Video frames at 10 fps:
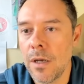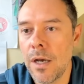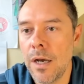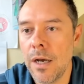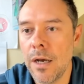
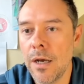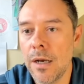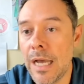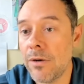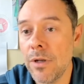
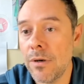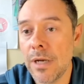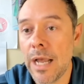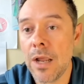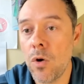I don't know.
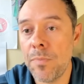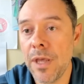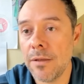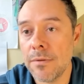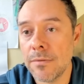I hope
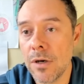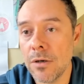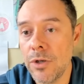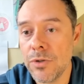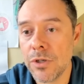that there are
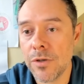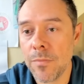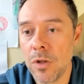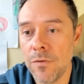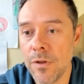users from
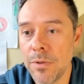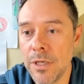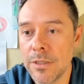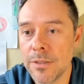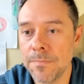all over the
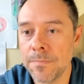place.